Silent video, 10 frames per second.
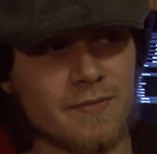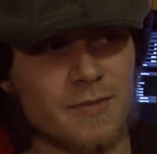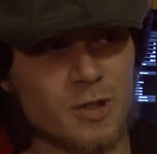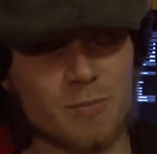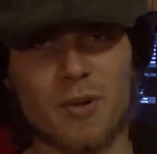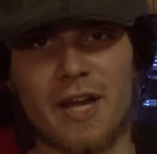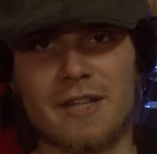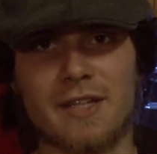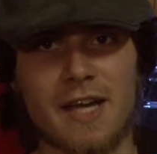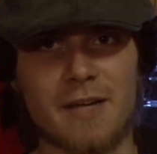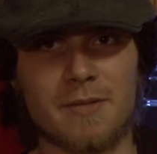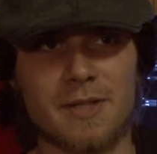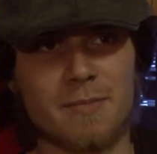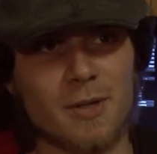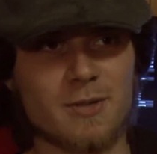just playing the game and
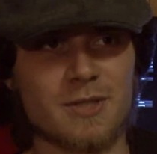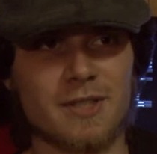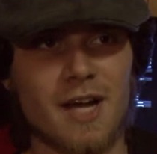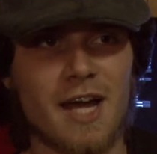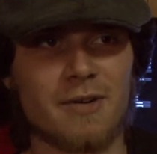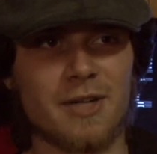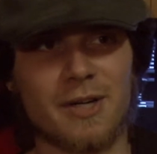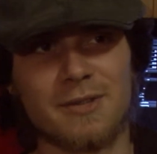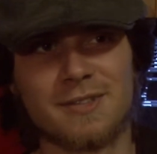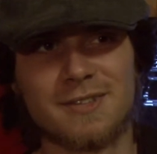then posting. I don't know.